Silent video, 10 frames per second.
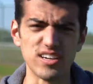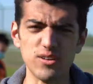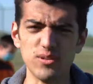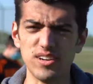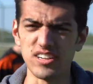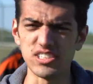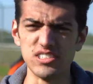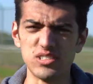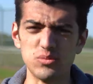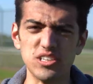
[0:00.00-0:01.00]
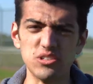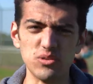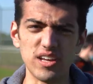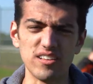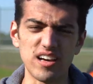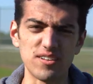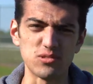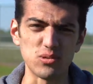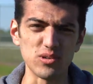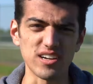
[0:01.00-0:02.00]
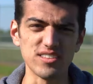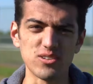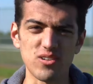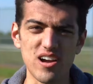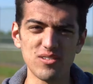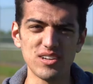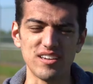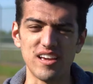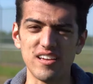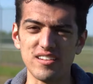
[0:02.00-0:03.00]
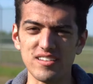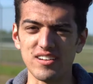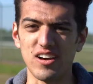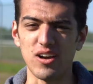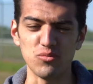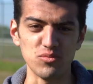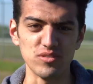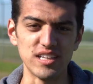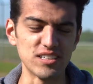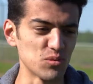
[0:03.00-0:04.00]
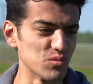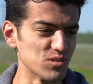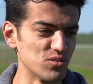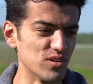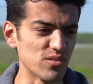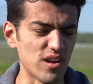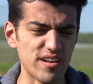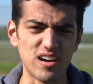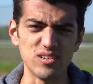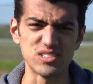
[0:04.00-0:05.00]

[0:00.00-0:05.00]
gear reductions, we do get a lot of torque on the ground, and uh, that's what we're tuning right now